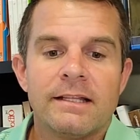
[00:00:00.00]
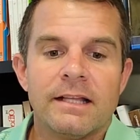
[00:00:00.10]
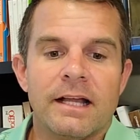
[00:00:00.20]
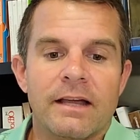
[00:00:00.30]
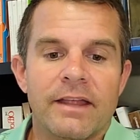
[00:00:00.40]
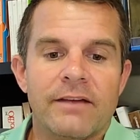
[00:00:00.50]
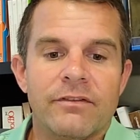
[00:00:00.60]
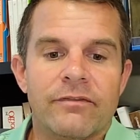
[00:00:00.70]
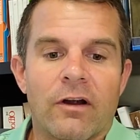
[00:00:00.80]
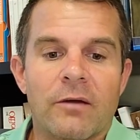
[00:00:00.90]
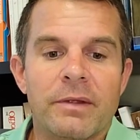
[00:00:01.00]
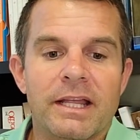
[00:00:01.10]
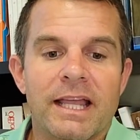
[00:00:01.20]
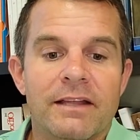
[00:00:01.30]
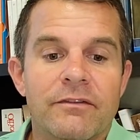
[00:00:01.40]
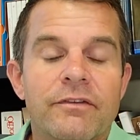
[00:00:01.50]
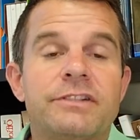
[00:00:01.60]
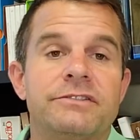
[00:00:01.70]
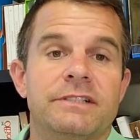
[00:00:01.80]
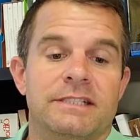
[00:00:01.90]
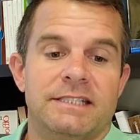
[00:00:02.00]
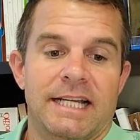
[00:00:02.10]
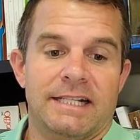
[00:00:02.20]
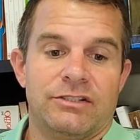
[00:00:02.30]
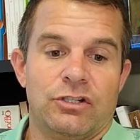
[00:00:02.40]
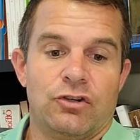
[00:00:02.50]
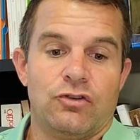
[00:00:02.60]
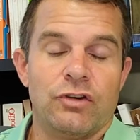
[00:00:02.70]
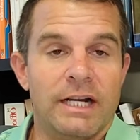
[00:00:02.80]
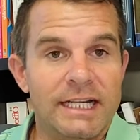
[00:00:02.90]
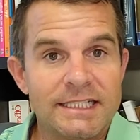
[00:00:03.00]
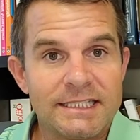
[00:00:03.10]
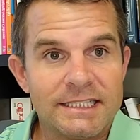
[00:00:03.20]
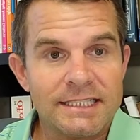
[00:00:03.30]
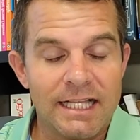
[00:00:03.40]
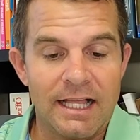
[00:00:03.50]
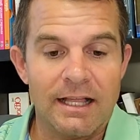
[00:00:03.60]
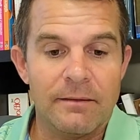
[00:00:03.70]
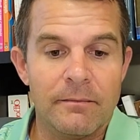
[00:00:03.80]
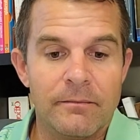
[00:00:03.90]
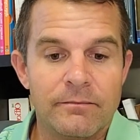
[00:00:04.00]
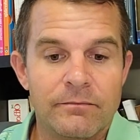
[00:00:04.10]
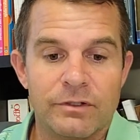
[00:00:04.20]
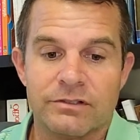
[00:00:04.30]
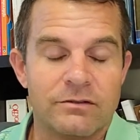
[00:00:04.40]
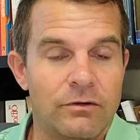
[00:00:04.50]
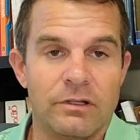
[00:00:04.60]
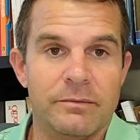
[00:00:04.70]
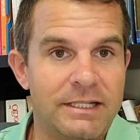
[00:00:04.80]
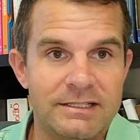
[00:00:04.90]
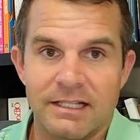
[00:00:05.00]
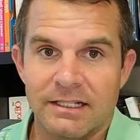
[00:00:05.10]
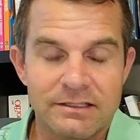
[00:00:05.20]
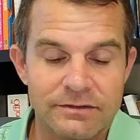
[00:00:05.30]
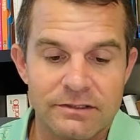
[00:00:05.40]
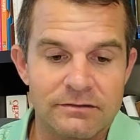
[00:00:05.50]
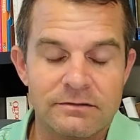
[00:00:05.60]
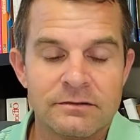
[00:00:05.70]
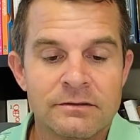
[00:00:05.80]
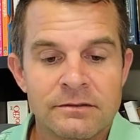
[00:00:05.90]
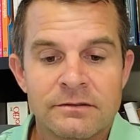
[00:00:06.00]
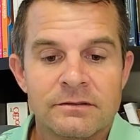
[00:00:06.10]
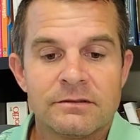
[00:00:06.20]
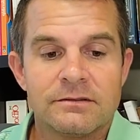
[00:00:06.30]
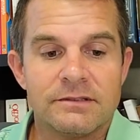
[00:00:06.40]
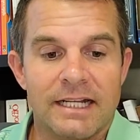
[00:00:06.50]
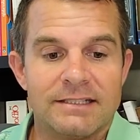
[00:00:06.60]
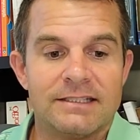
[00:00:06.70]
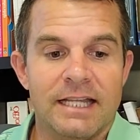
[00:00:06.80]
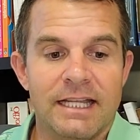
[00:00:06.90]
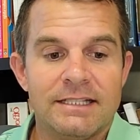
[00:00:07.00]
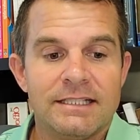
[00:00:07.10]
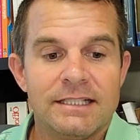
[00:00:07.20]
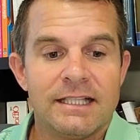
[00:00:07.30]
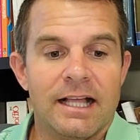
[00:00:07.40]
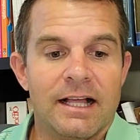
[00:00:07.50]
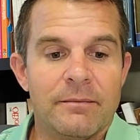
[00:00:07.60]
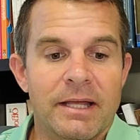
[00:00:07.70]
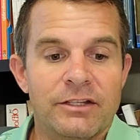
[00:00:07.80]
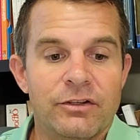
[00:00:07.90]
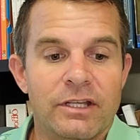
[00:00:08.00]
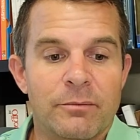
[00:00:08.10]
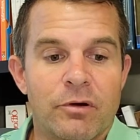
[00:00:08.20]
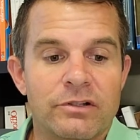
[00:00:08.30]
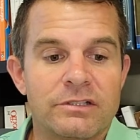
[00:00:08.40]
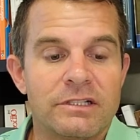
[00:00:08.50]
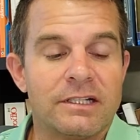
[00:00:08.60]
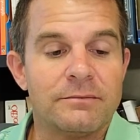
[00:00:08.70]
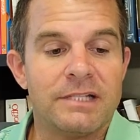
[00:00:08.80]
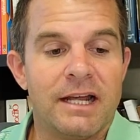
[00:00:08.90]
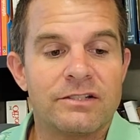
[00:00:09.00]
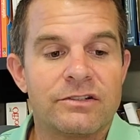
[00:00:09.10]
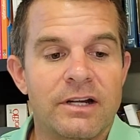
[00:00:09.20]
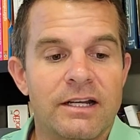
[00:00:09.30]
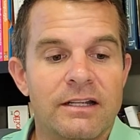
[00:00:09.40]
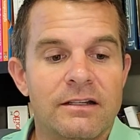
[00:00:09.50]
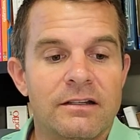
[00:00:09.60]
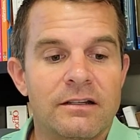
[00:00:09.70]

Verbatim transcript: Uh, they have the farming and fisheries tax credit, um, which totally makes sense for that state. Um, and you can get a personal income tax credit